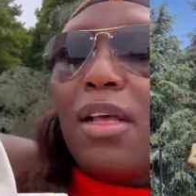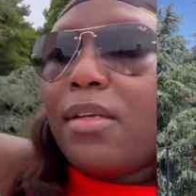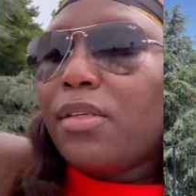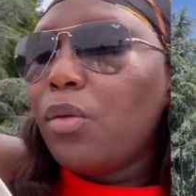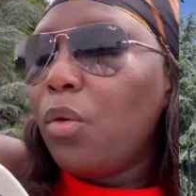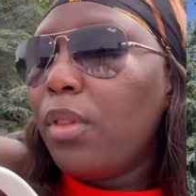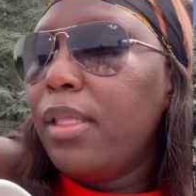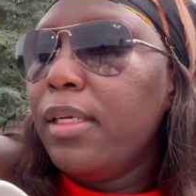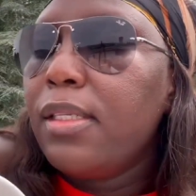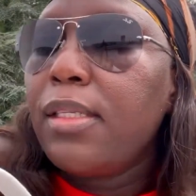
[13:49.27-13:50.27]
So
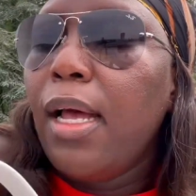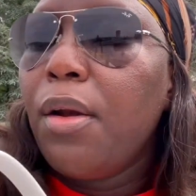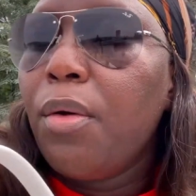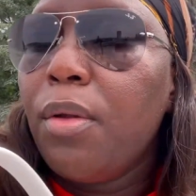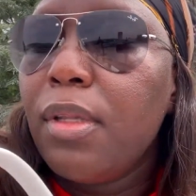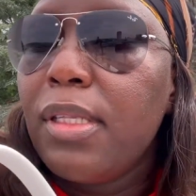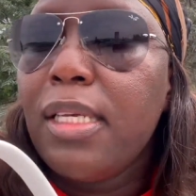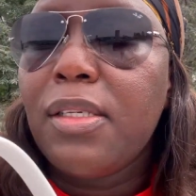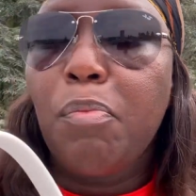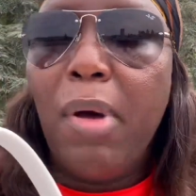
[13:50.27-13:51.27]
these sandals,
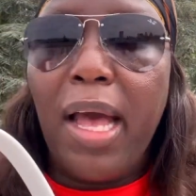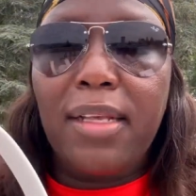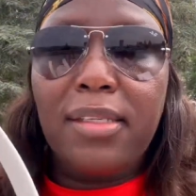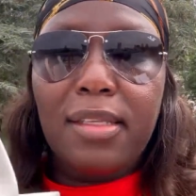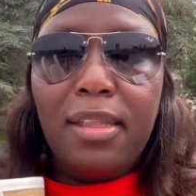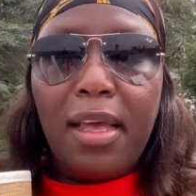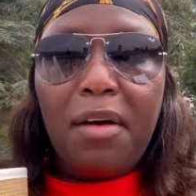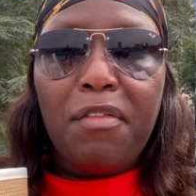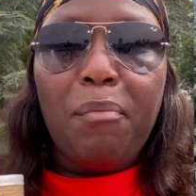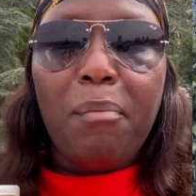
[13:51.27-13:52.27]
these bags, they
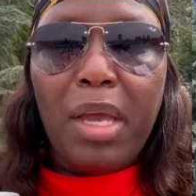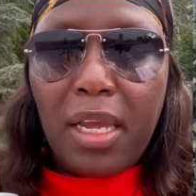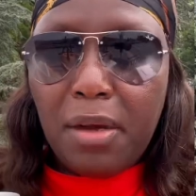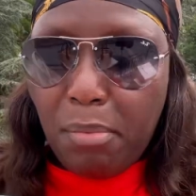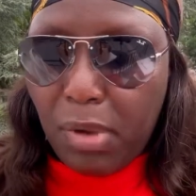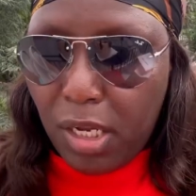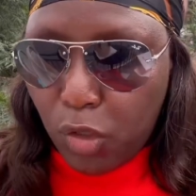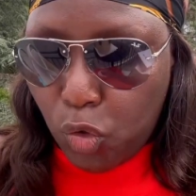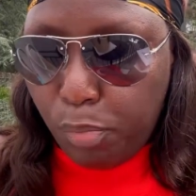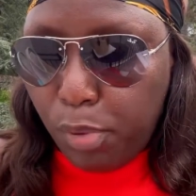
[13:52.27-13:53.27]
have made me
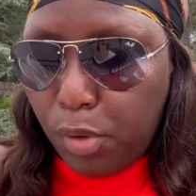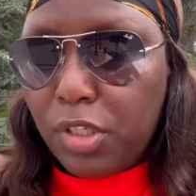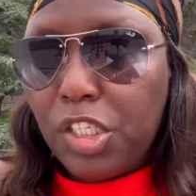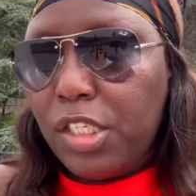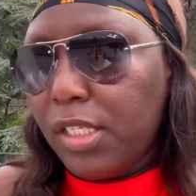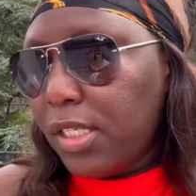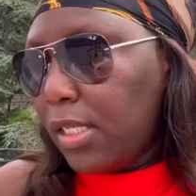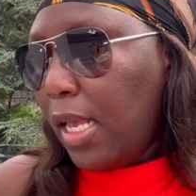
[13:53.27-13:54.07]
to purchase